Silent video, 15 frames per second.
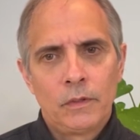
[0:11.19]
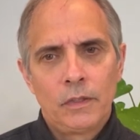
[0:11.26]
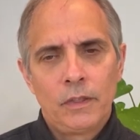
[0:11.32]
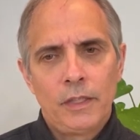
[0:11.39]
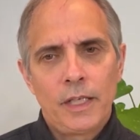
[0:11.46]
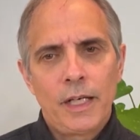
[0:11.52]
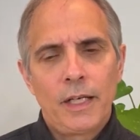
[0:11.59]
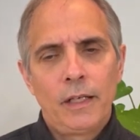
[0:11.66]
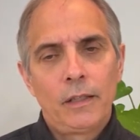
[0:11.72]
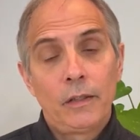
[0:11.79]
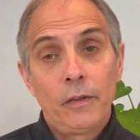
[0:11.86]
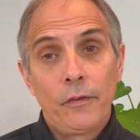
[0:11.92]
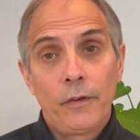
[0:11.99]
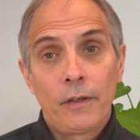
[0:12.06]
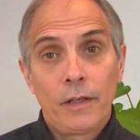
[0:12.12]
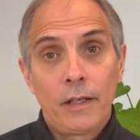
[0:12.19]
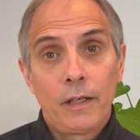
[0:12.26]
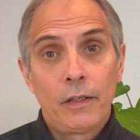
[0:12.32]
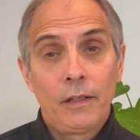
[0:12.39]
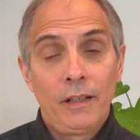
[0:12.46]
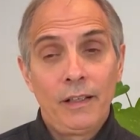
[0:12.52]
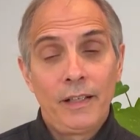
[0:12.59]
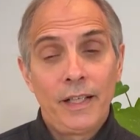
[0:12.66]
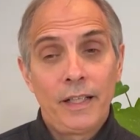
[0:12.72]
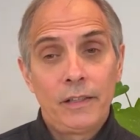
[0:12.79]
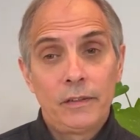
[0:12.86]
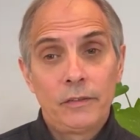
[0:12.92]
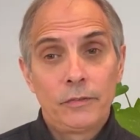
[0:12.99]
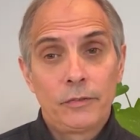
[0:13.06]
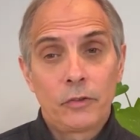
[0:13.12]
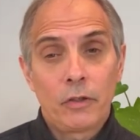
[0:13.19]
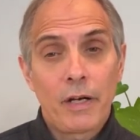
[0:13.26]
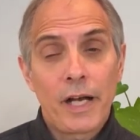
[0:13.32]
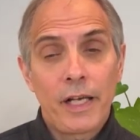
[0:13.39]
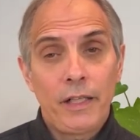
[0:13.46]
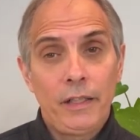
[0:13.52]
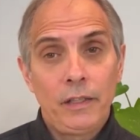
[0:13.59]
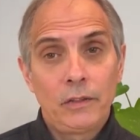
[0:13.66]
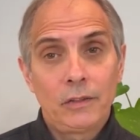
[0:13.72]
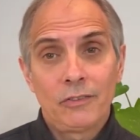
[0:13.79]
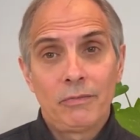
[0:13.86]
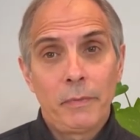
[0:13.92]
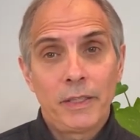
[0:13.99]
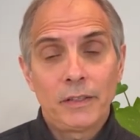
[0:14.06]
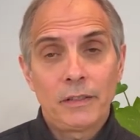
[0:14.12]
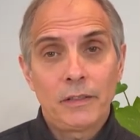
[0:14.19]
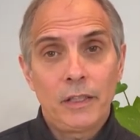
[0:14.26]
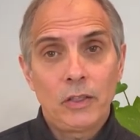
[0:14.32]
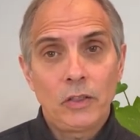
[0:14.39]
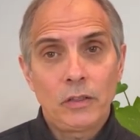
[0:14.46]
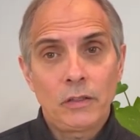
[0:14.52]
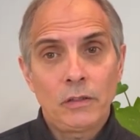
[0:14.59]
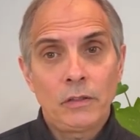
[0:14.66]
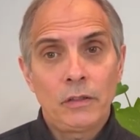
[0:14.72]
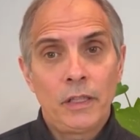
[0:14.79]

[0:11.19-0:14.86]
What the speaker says: Now, there are a lot of varieties of meditation,